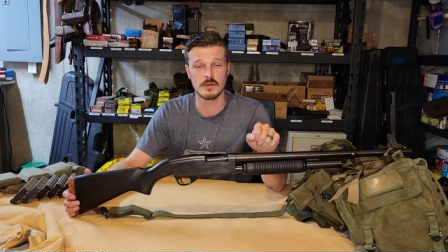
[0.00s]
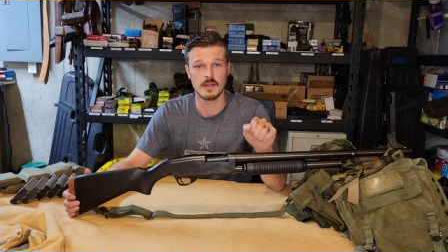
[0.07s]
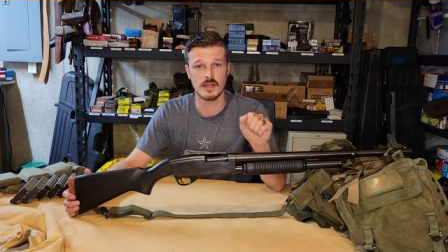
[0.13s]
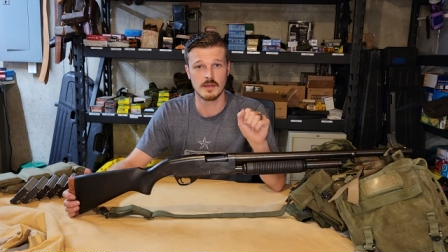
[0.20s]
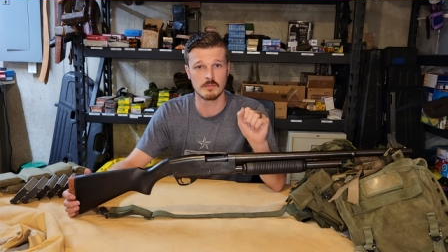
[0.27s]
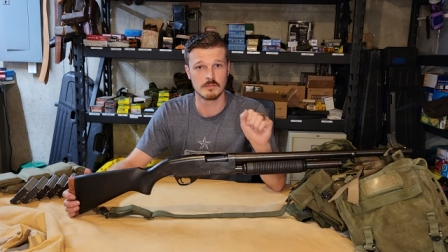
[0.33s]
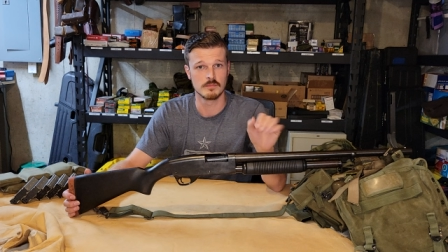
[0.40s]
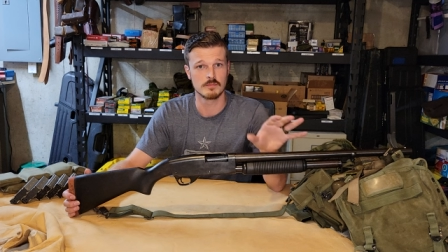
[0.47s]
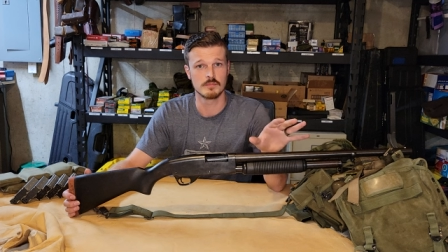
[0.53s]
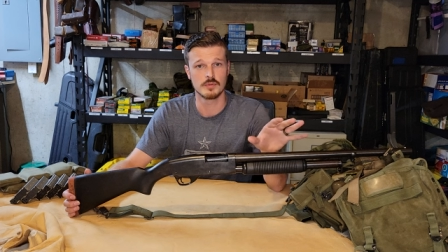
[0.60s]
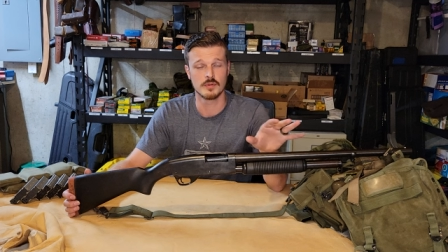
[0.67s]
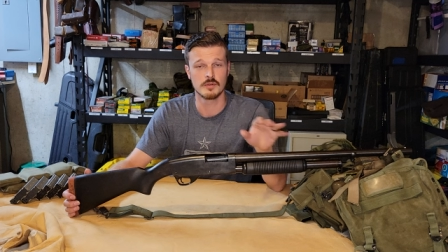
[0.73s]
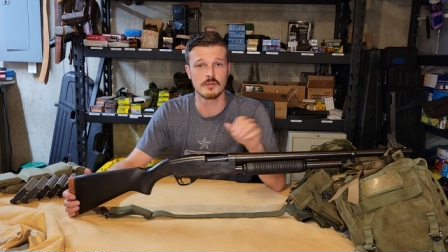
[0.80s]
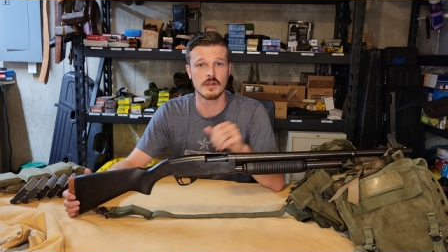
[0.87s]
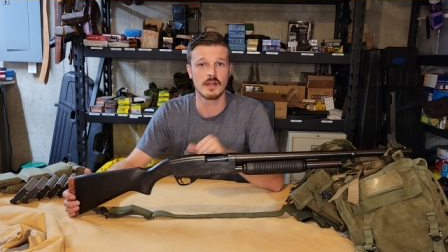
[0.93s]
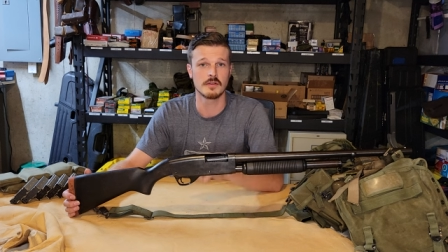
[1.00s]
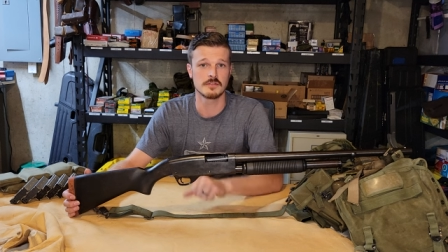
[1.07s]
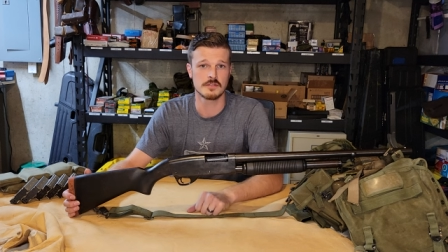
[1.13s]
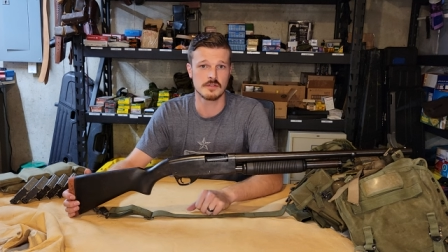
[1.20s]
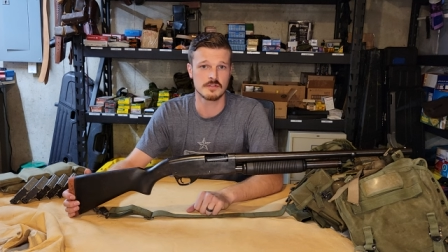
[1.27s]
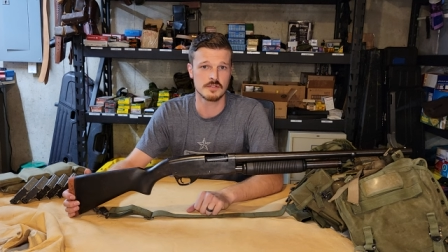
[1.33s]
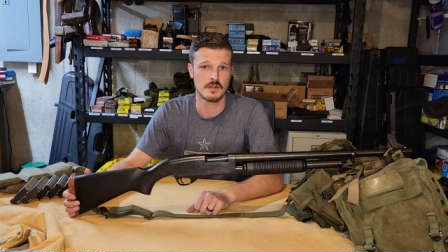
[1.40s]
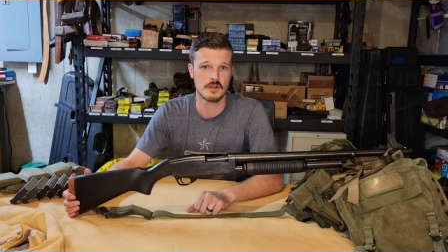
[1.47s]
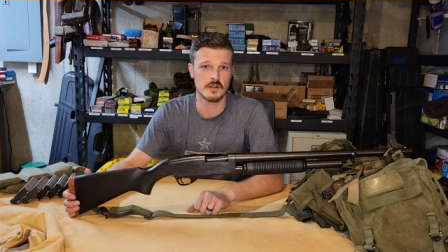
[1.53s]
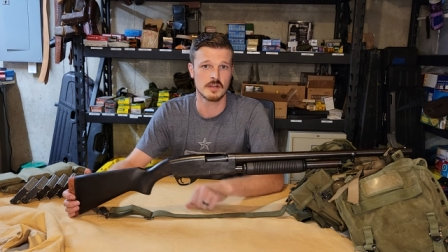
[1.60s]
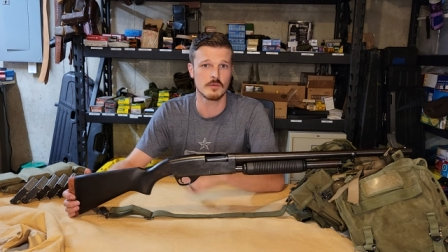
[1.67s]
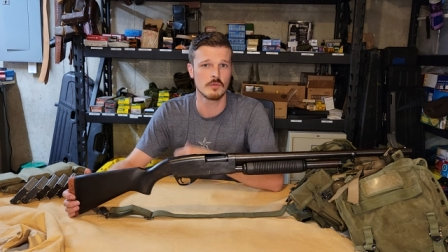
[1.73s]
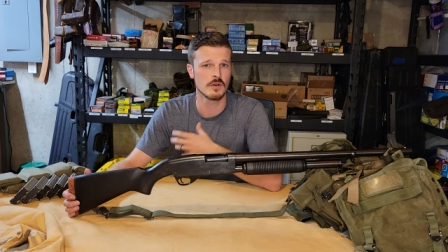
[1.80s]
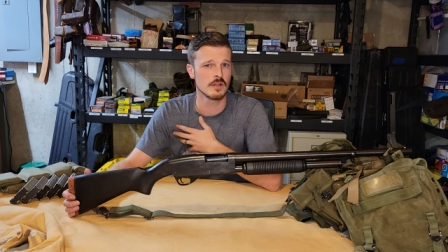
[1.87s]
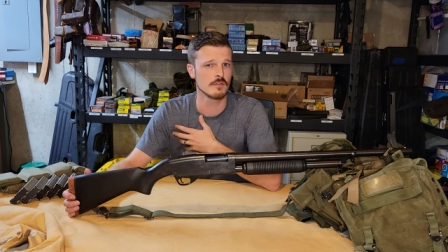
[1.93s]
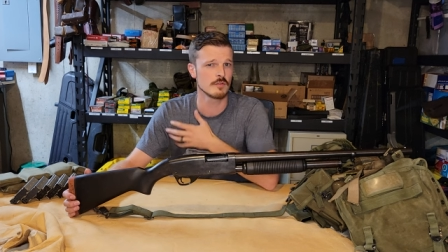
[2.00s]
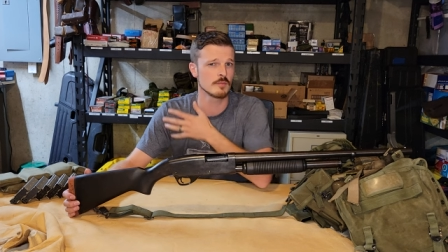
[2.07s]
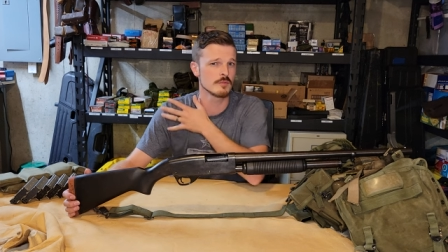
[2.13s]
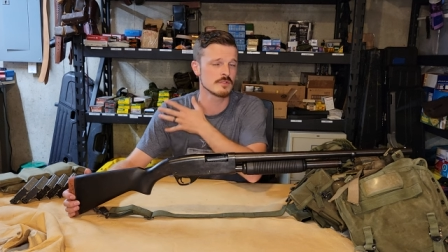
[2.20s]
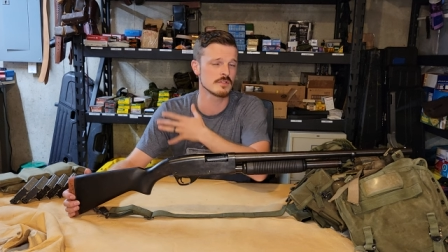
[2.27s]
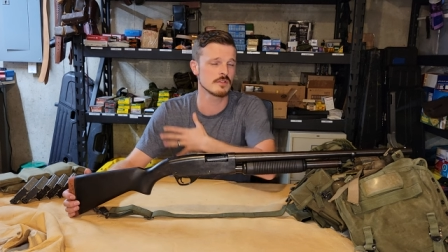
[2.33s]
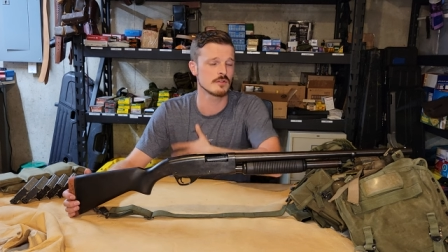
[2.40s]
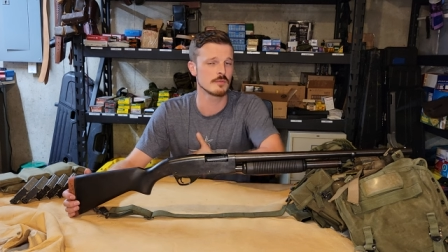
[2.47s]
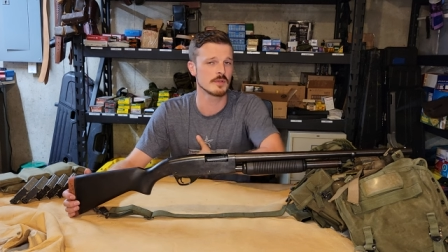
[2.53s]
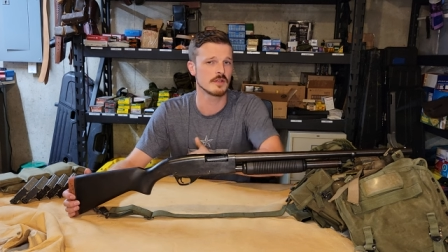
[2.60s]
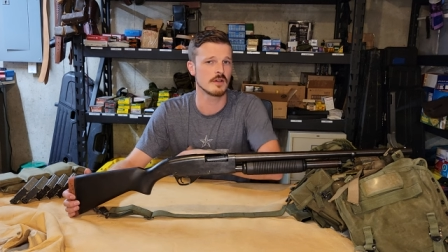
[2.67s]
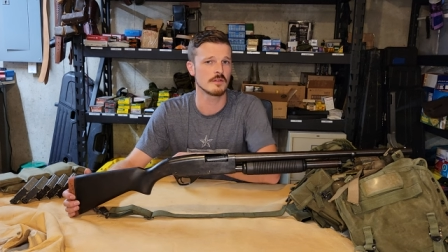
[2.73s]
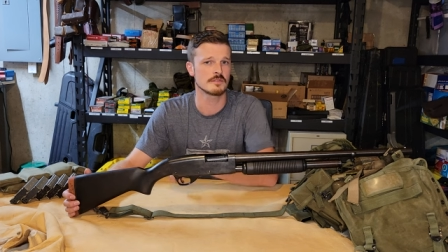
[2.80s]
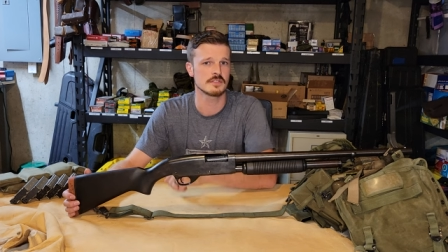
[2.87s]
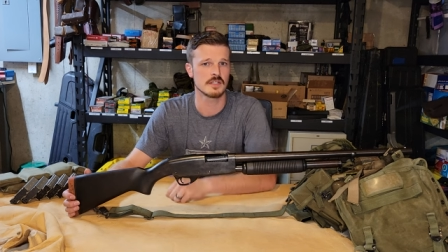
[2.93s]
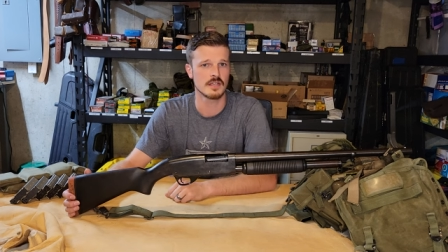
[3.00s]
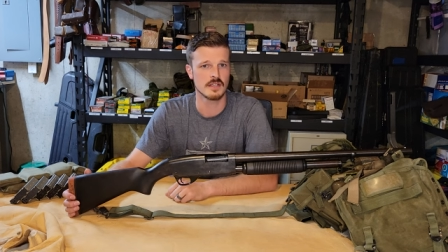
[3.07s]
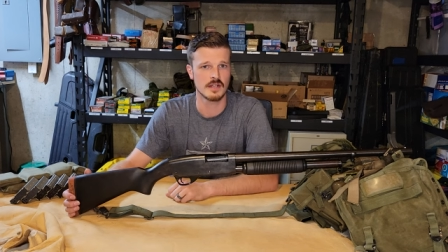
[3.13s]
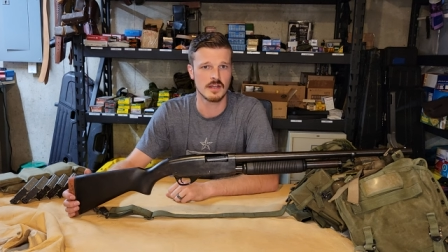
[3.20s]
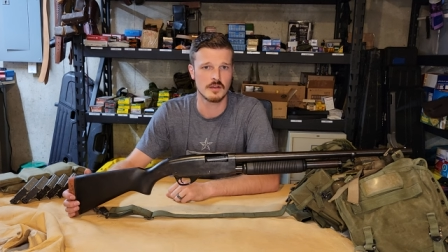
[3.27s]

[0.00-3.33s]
I'm putting rounds on target. One of them was a little bit offset.